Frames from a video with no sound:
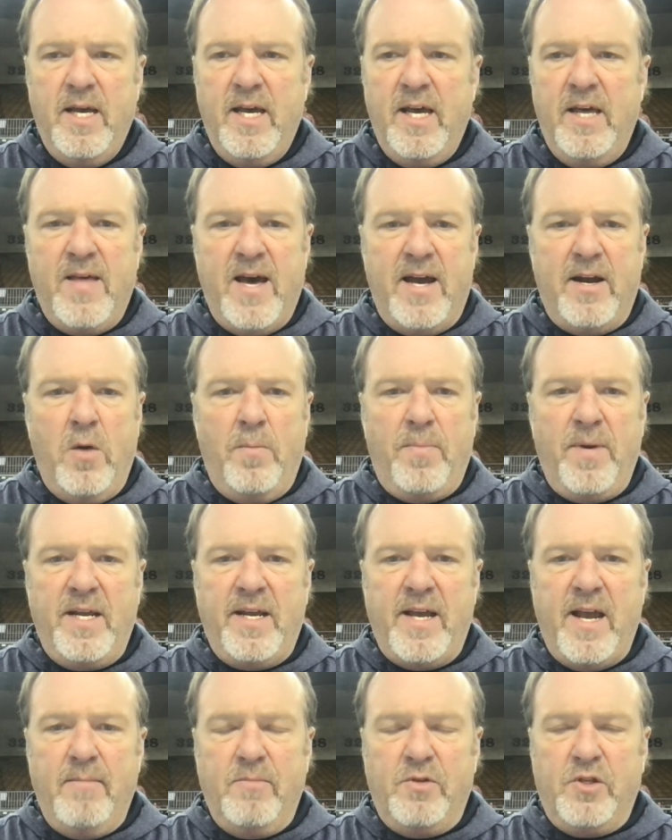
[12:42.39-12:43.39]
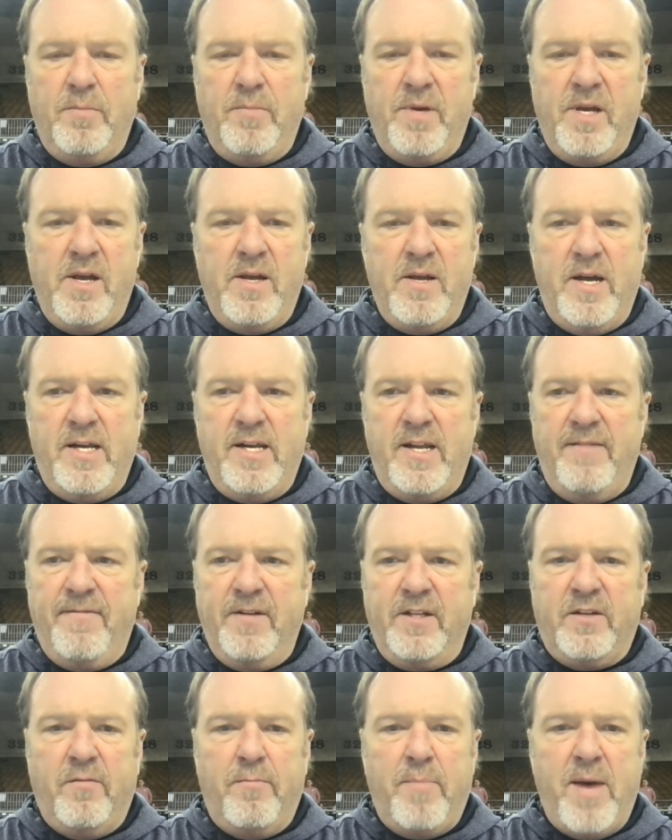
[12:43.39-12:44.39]
and that opening game should be a
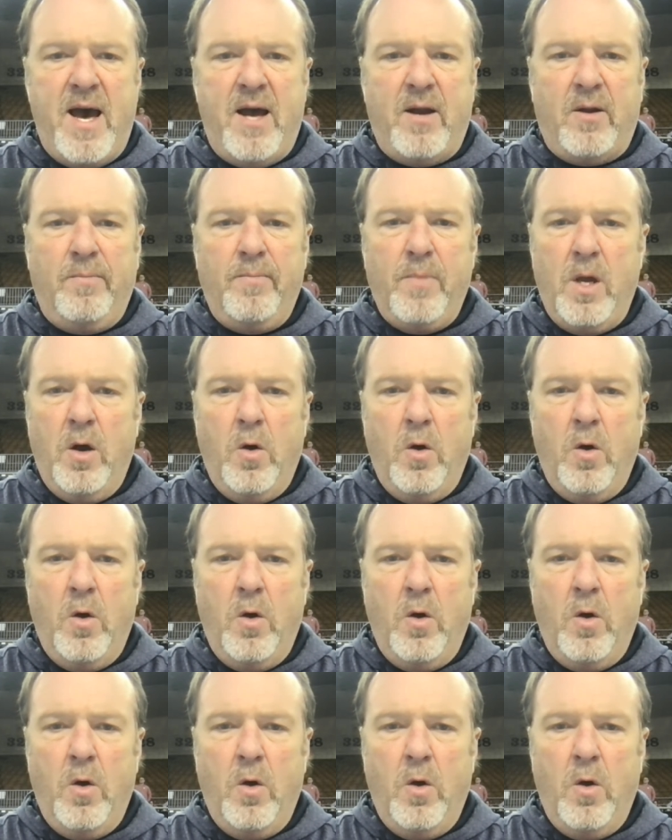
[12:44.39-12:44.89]
defensive battle.